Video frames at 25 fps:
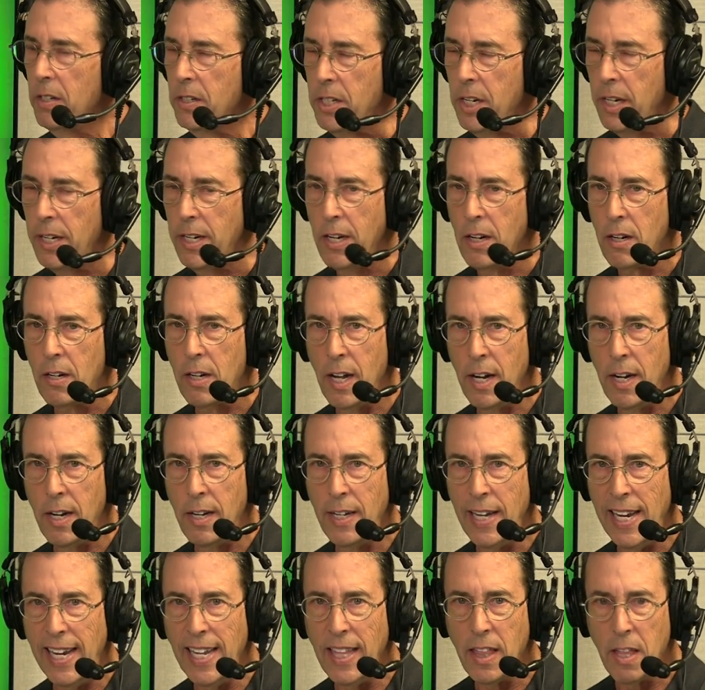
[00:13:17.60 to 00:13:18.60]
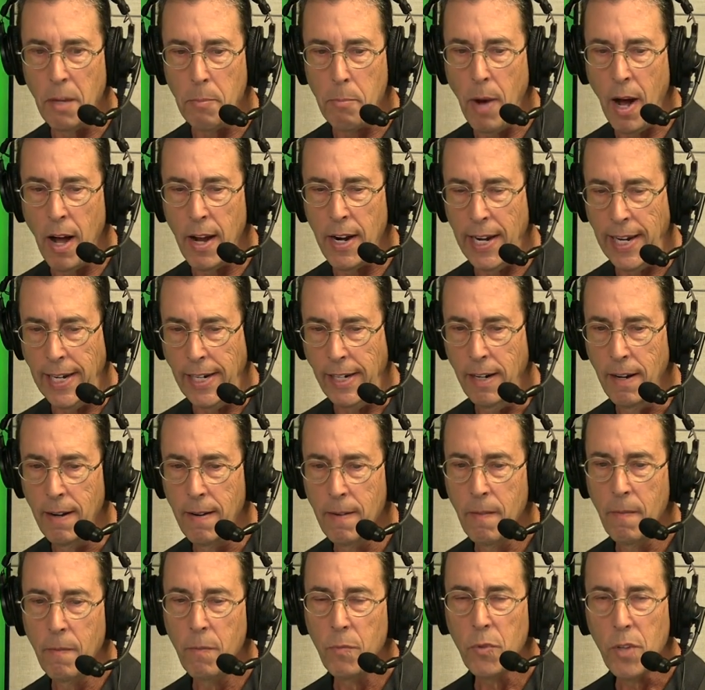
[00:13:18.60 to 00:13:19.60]
till you're going to need the money,
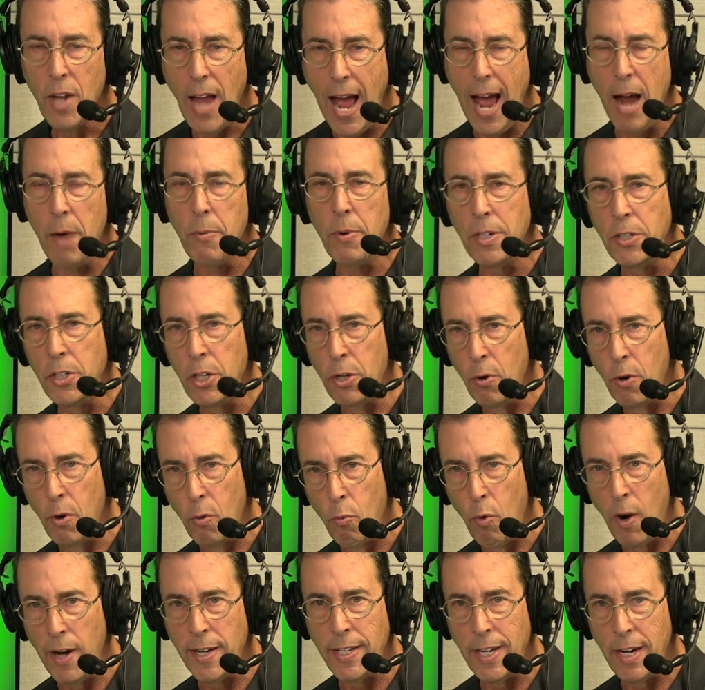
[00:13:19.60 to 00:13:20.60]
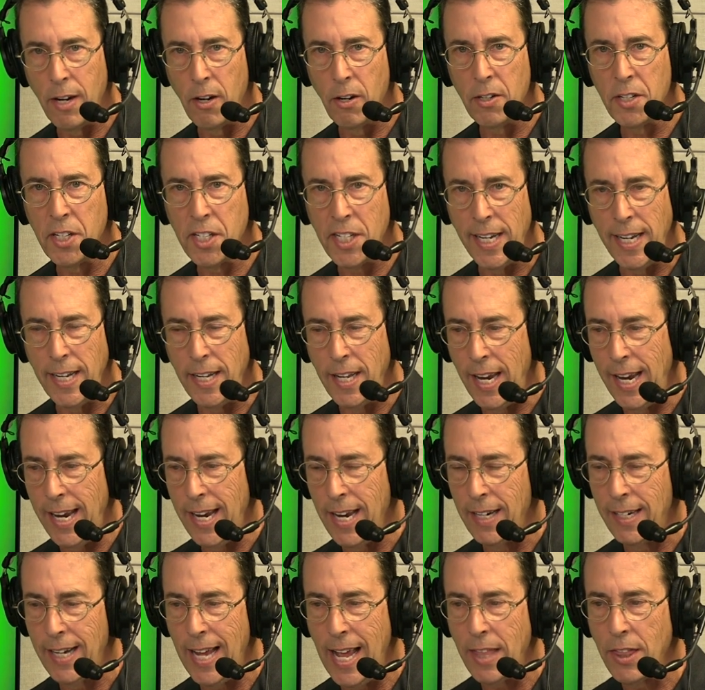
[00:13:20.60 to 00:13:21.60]
I would do a one year
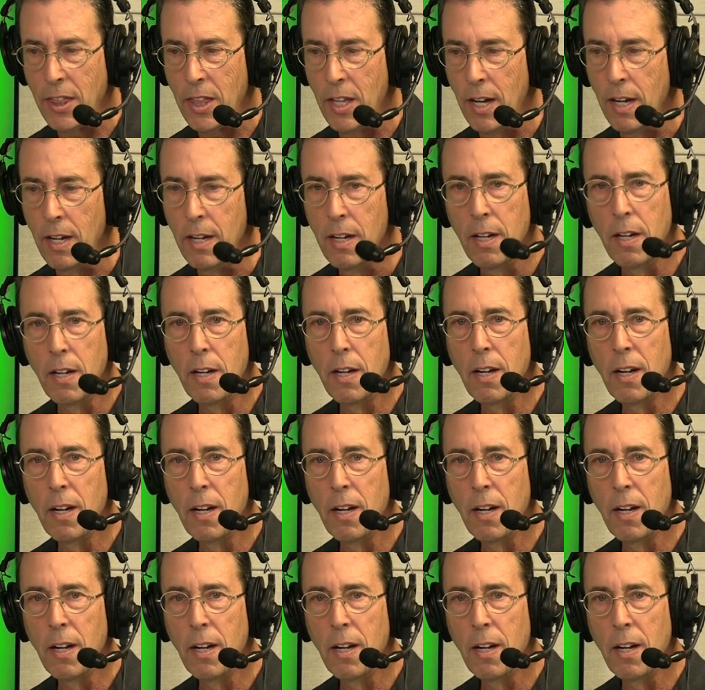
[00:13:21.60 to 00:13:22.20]
CD and get the